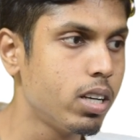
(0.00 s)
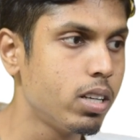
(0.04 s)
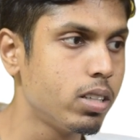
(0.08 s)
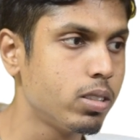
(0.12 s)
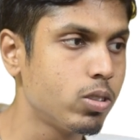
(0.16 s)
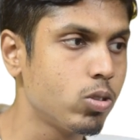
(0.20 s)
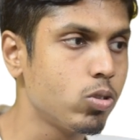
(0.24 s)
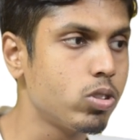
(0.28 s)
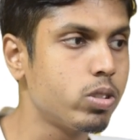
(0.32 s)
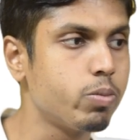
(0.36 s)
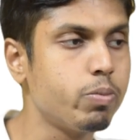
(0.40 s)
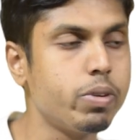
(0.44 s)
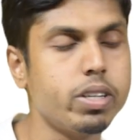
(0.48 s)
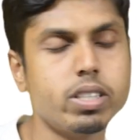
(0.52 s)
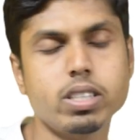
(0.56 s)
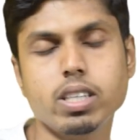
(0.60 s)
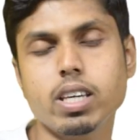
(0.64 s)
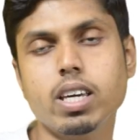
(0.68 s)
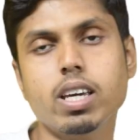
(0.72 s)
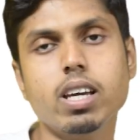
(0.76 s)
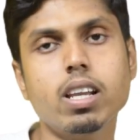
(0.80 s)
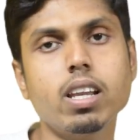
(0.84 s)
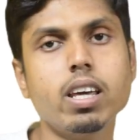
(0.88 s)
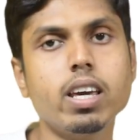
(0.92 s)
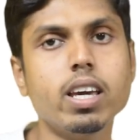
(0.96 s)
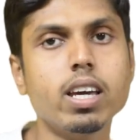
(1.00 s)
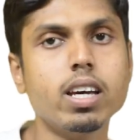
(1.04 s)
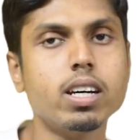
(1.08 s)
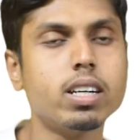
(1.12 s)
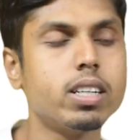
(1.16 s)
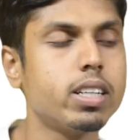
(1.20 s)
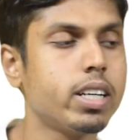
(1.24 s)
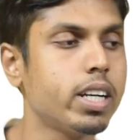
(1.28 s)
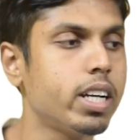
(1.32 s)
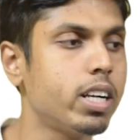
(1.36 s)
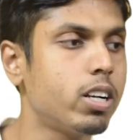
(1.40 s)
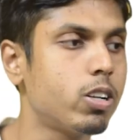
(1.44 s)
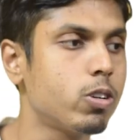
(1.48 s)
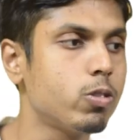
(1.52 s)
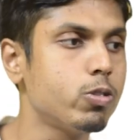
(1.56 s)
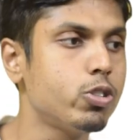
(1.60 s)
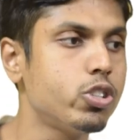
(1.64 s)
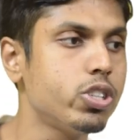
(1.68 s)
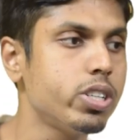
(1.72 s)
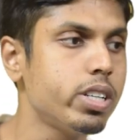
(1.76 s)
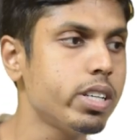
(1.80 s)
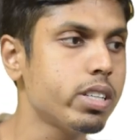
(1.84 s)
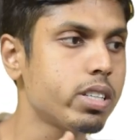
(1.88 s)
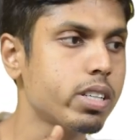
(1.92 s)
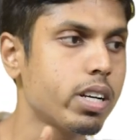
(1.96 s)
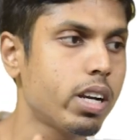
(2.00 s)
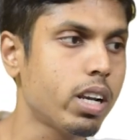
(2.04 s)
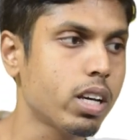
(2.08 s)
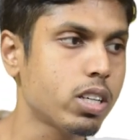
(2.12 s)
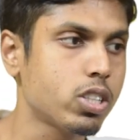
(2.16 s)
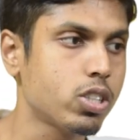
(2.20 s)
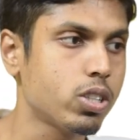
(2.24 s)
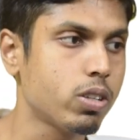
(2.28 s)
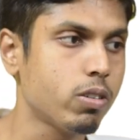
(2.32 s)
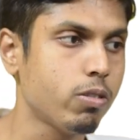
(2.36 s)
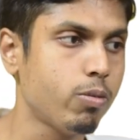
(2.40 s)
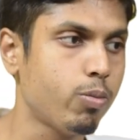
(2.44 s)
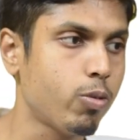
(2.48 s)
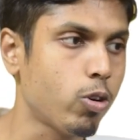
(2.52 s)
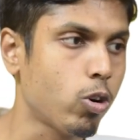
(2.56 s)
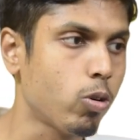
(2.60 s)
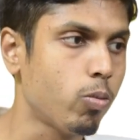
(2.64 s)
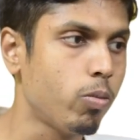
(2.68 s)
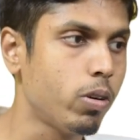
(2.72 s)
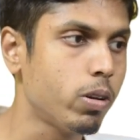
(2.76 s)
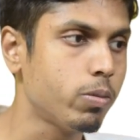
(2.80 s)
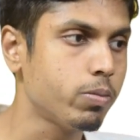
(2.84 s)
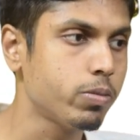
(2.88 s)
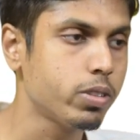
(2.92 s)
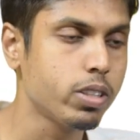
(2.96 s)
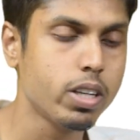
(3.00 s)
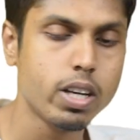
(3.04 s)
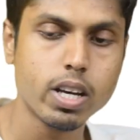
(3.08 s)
So it's basically a heterogeneous collection of problems.